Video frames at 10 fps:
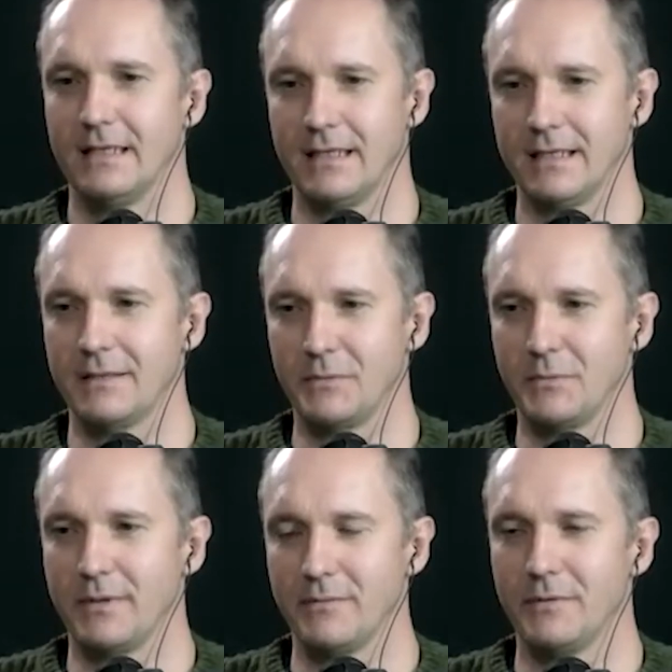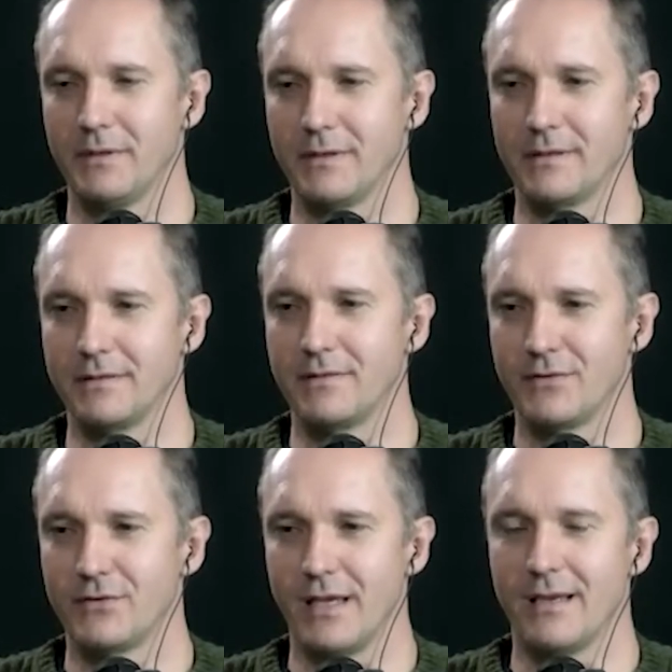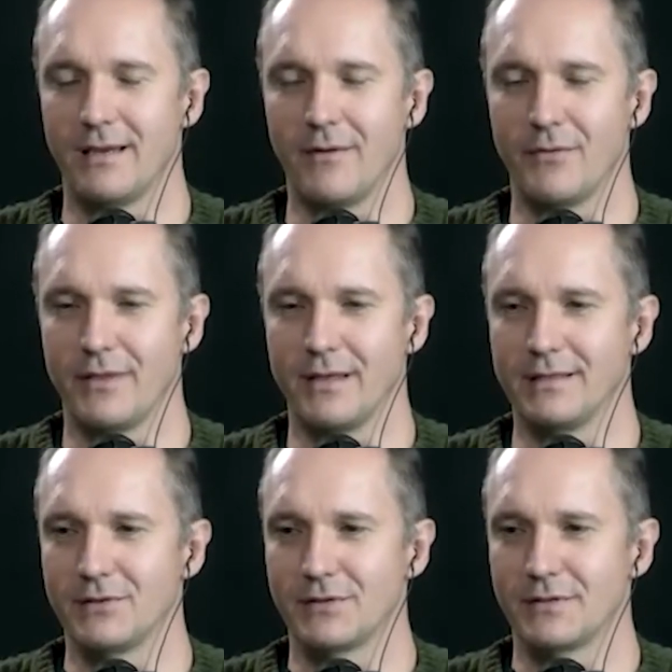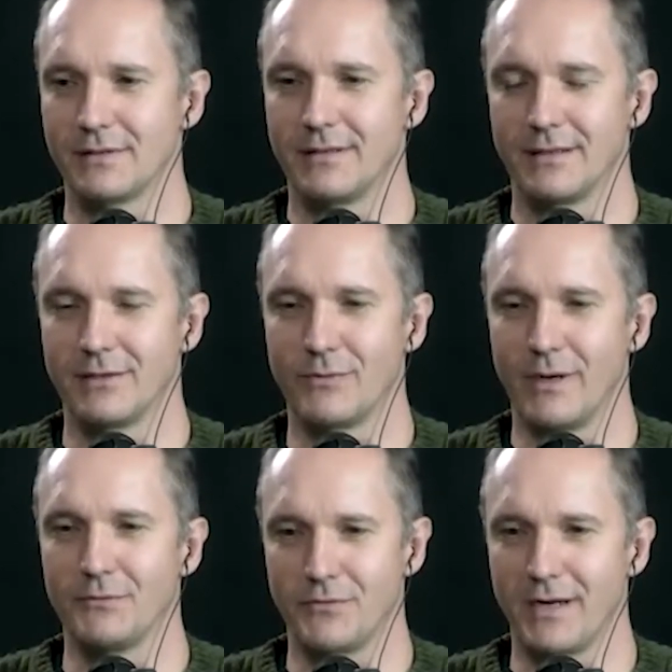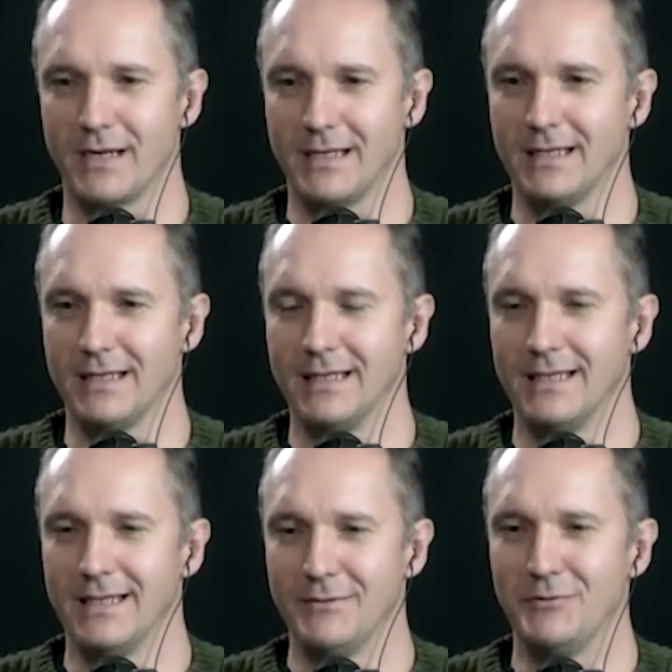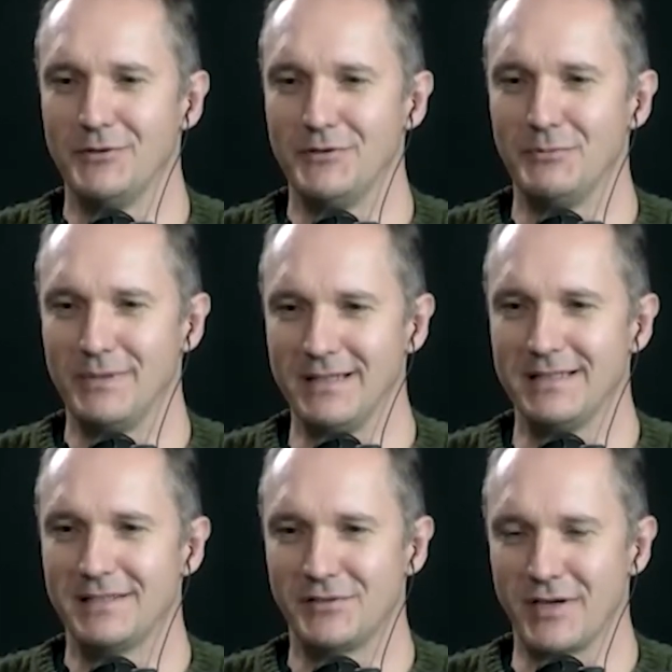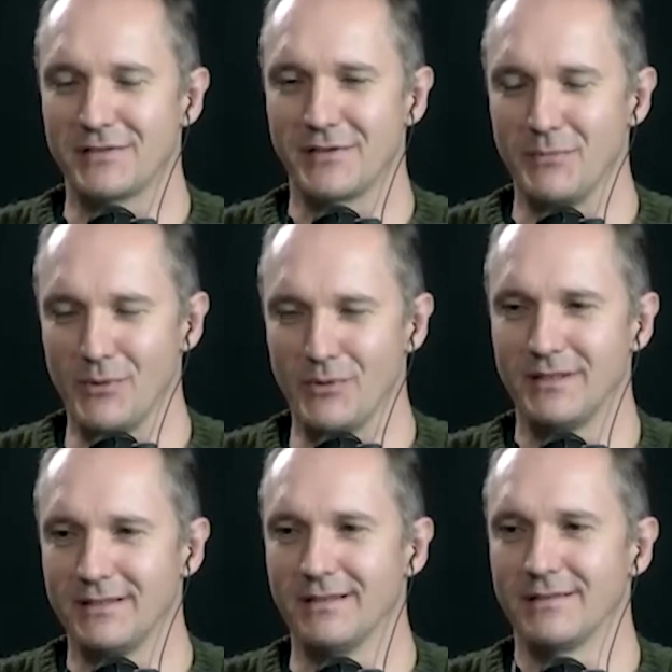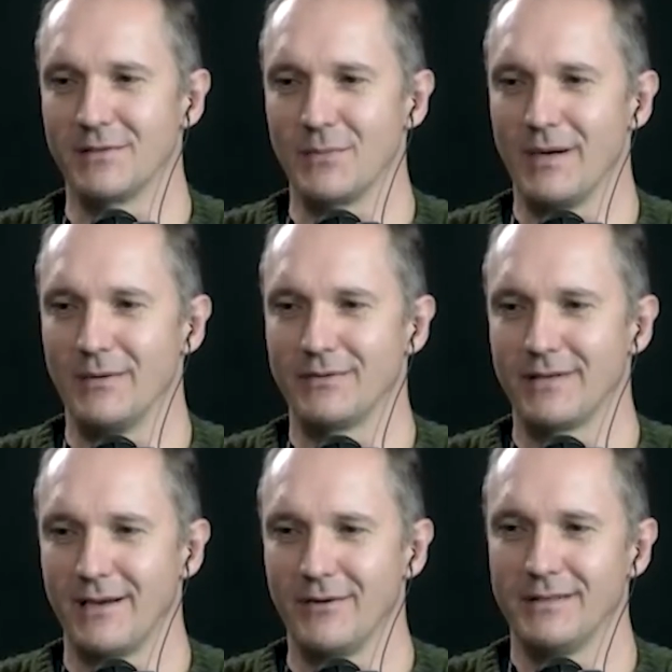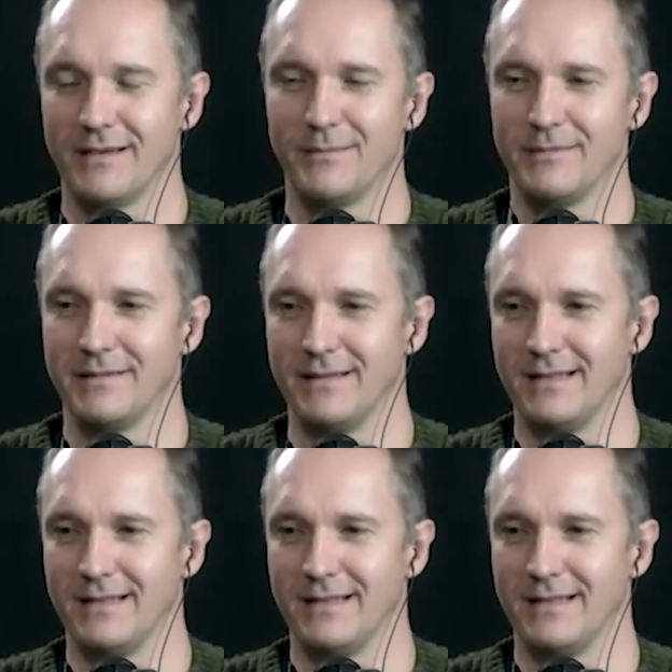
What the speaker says: Kenneth, we are saying out things quite frankly. Would you please share some more details about how it happened?